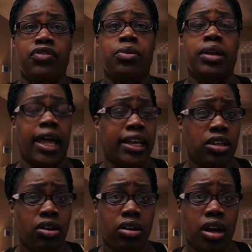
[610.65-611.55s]
if you would
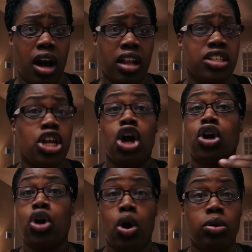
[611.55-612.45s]
like to go to college,
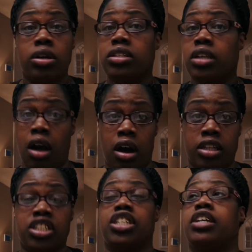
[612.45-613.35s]
go to
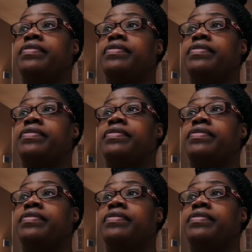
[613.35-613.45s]
college.